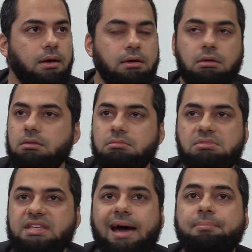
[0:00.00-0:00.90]

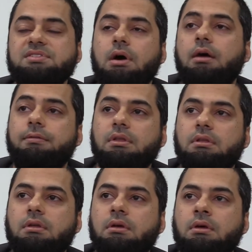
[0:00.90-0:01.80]
This happens often.
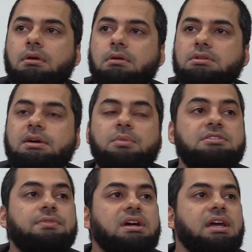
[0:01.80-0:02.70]
Someone
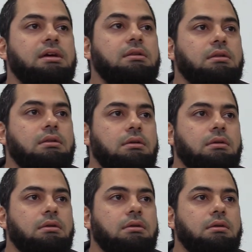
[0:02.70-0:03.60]
is very ill,
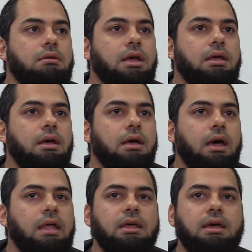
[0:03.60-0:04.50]
right?
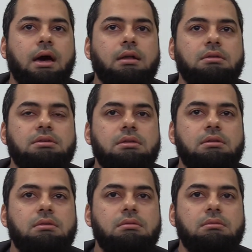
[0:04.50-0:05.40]
And
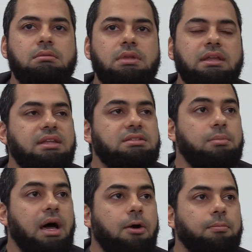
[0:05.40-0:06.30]
they need
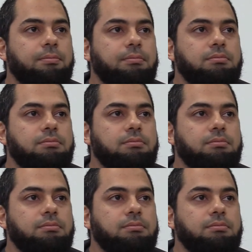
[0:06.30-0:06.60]
some help.